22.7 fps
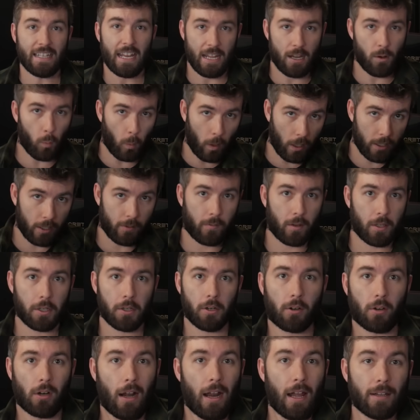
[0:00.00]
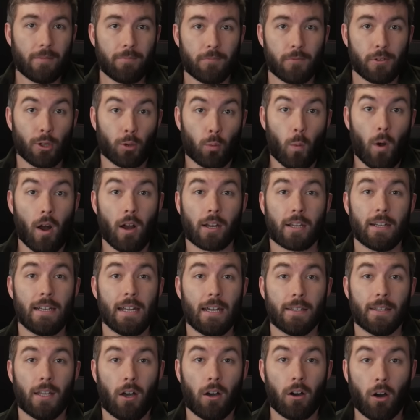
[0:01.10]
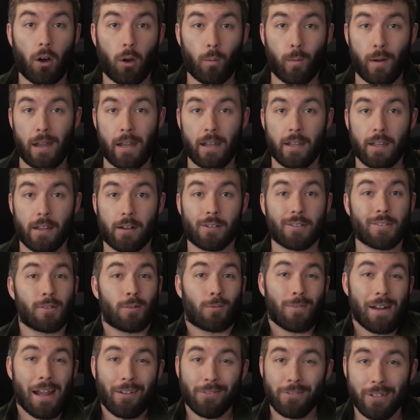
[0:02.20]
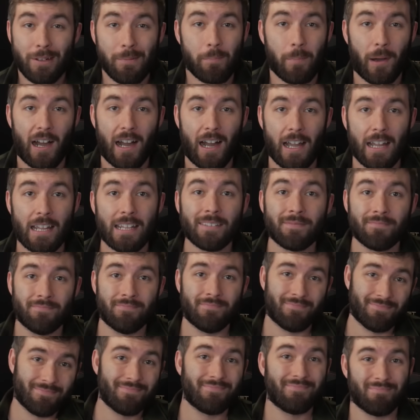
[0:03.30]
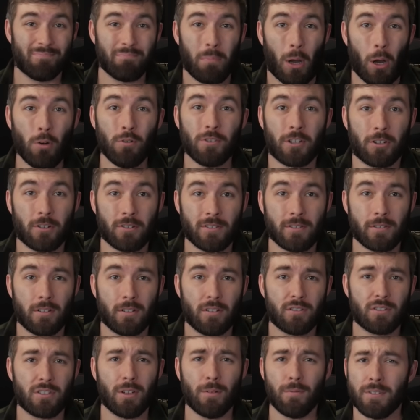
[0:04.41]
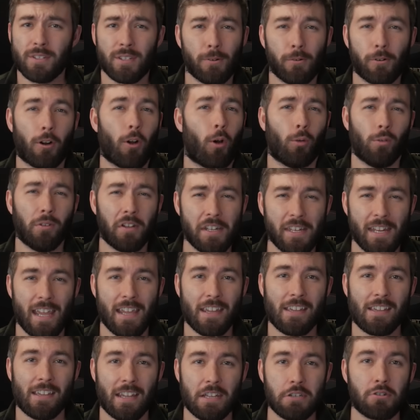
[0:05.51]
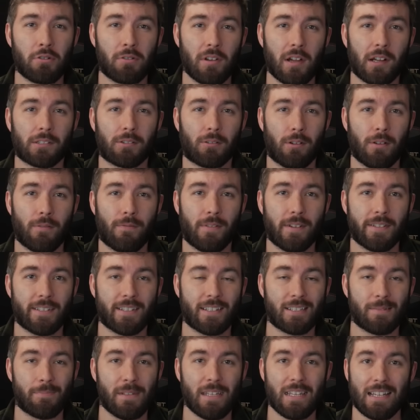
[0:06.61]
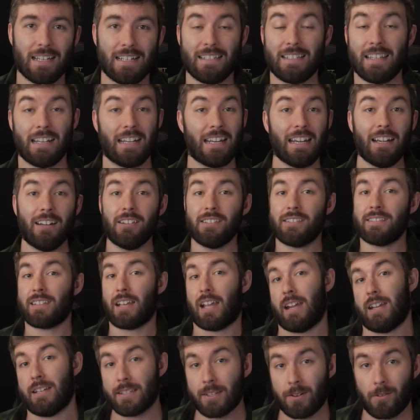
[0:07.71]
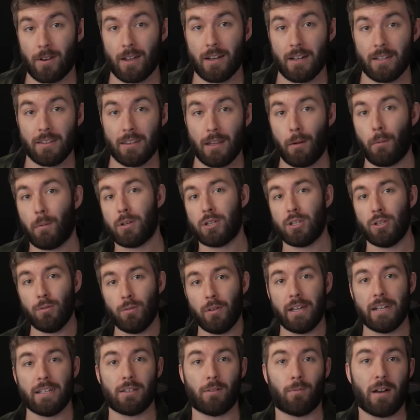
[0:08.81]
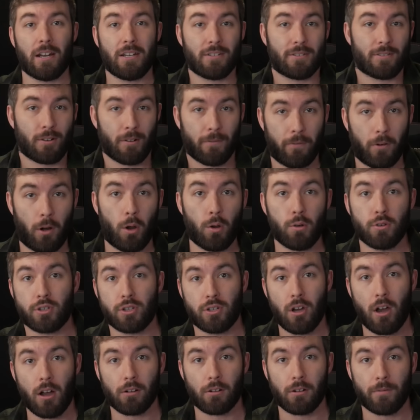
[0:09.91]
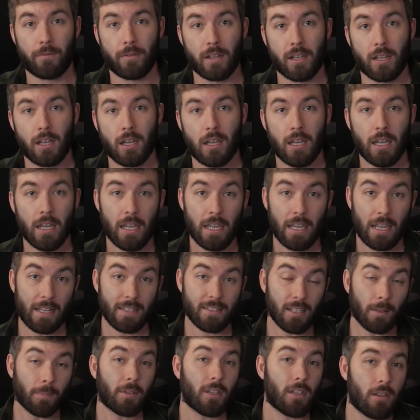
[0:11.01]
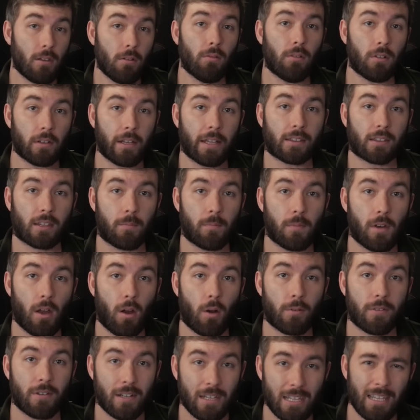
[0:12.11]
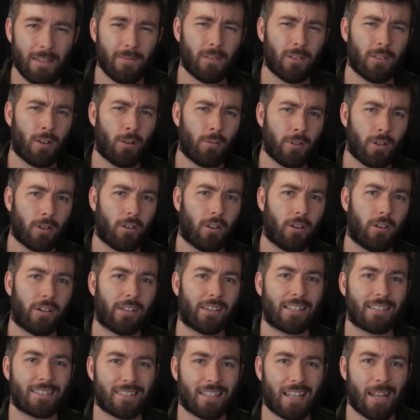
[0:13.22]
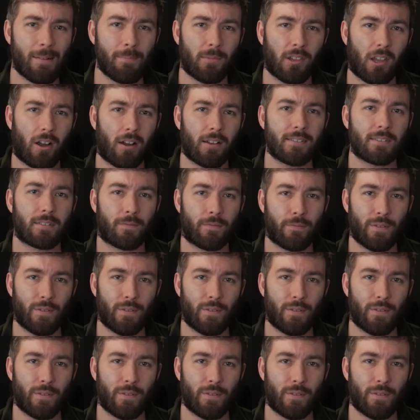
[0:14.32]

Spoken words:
day one of undergrad. You're walking down the hallway and are surrounded by posers, students who are only taking introductory physics because they needed a science credit and they were too late to register for oceanography. It's up to you to let them know that even though you're learning the same laws of